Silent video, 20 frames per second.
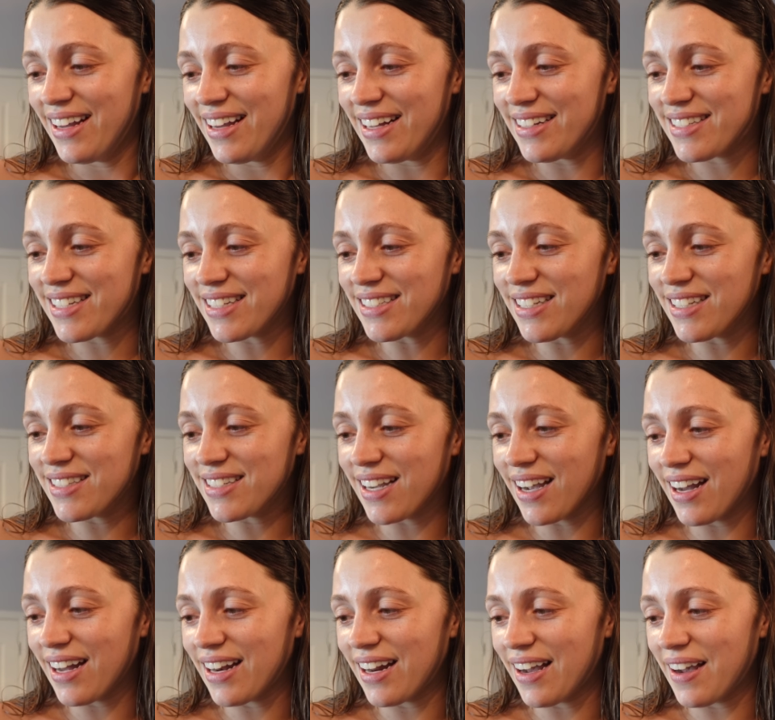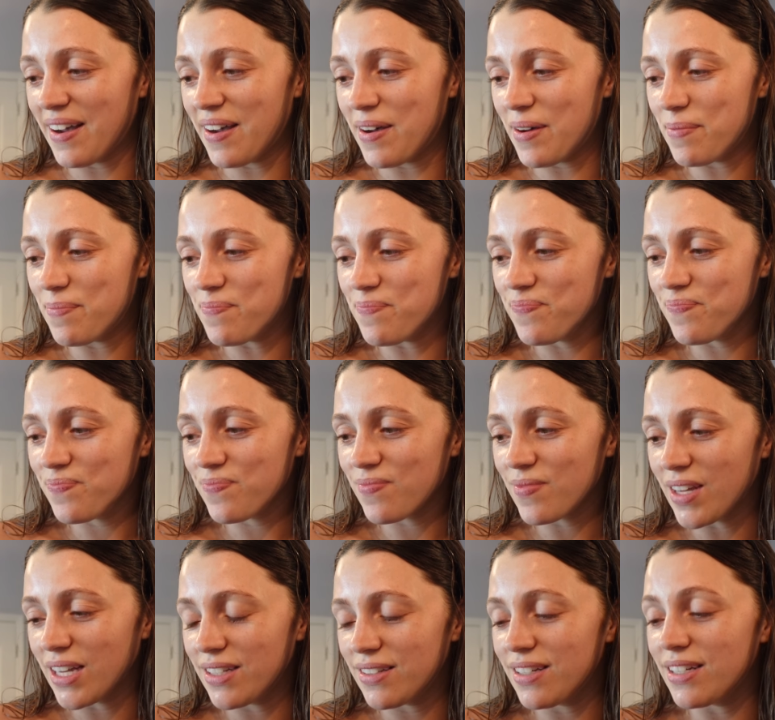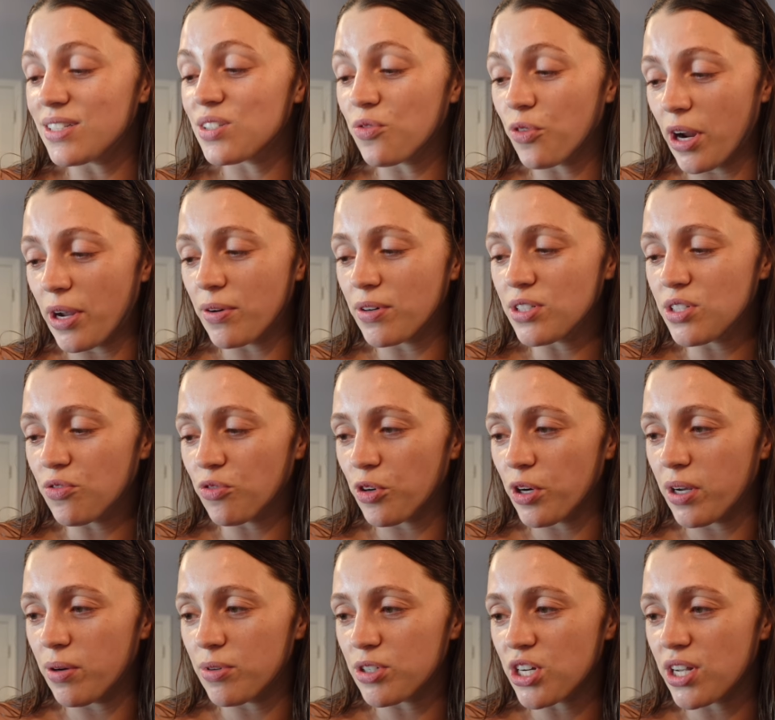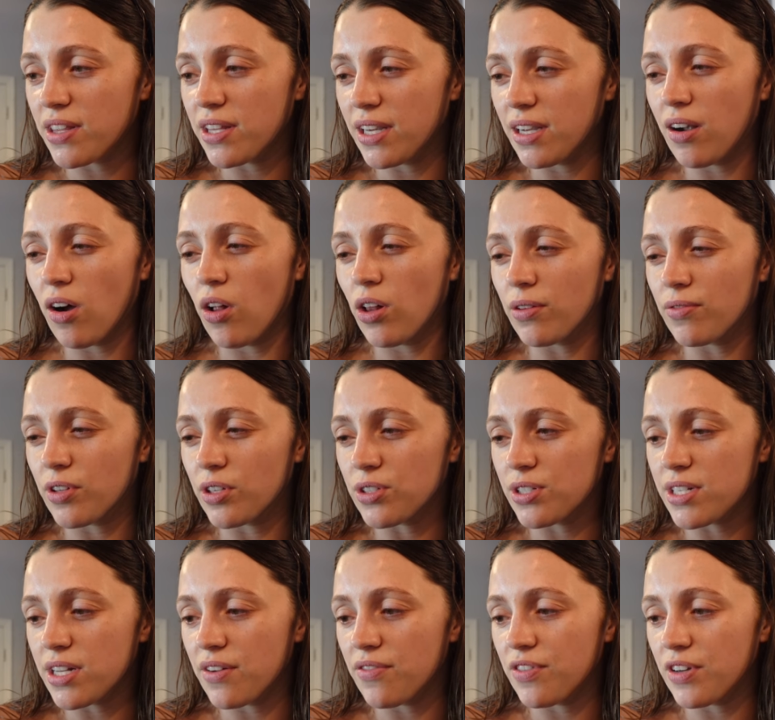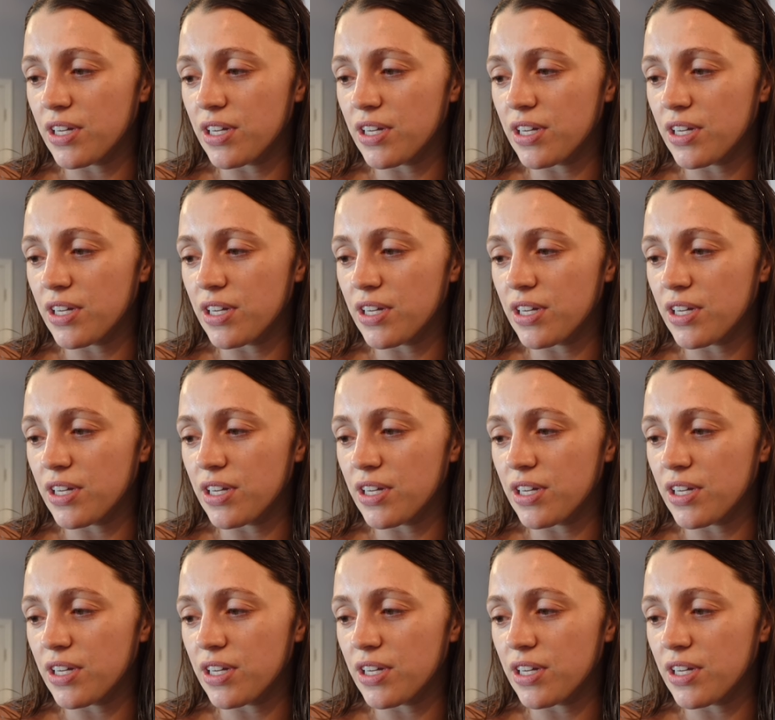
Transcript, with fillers: It says it's got, it's fragrance free, which I think all of their stuff